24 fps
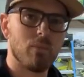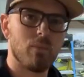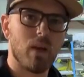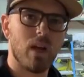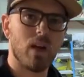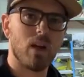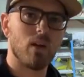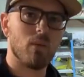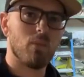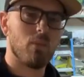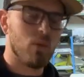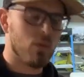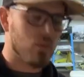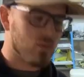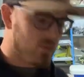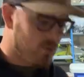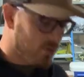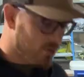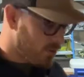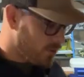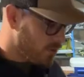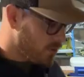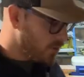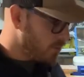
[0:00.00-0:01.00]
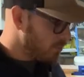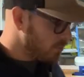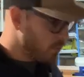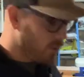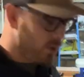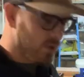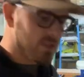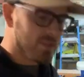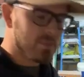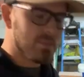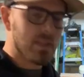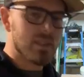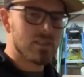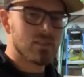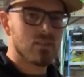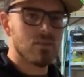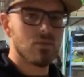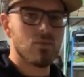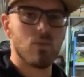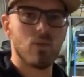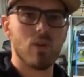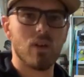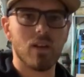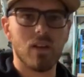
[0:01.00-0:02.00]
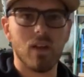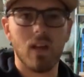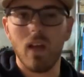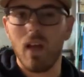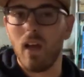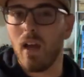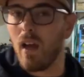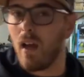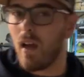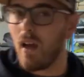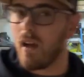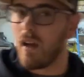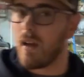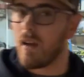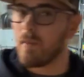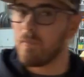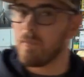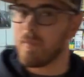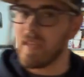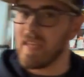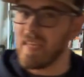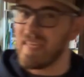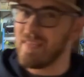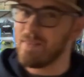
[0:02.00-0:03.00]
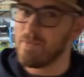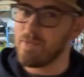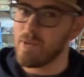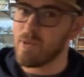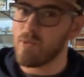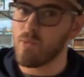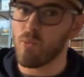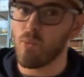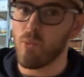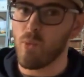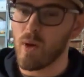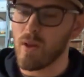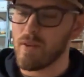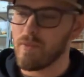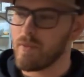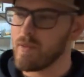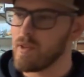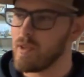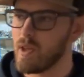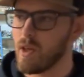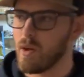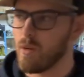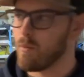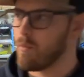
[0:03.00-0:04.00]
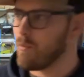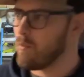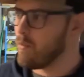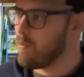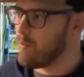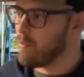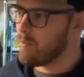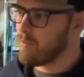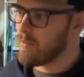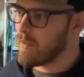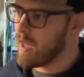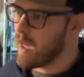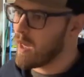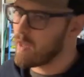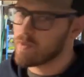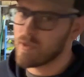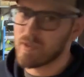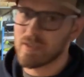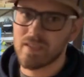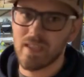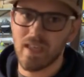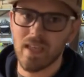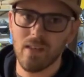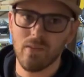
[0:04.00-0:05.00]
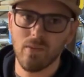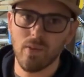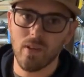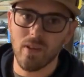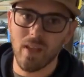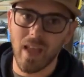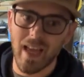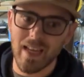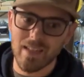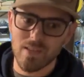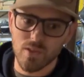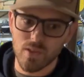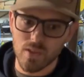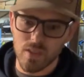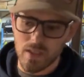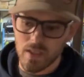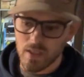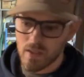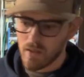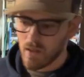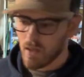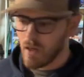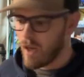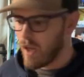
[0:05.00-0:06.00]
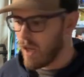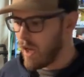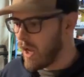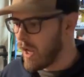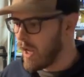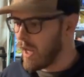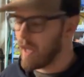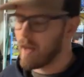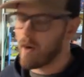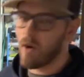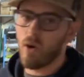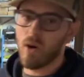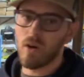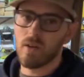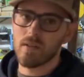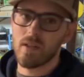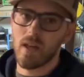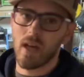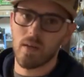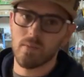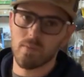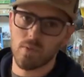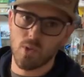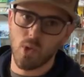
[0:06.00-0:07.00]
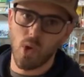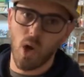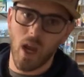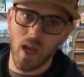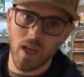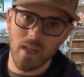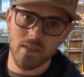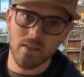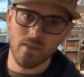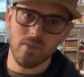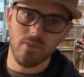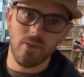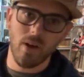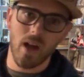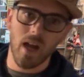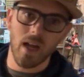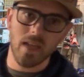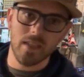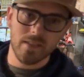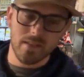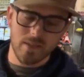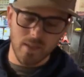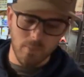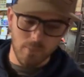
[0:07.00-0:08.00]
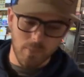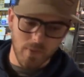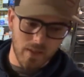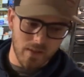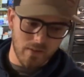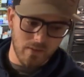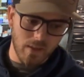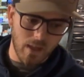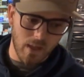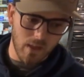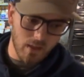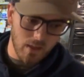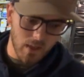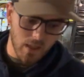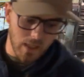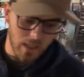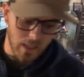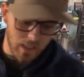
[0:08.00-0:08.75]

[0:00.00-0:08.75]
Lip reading: comparable to a more expensive one. Even with, I would just say even last year, I had a hard time trying to find something that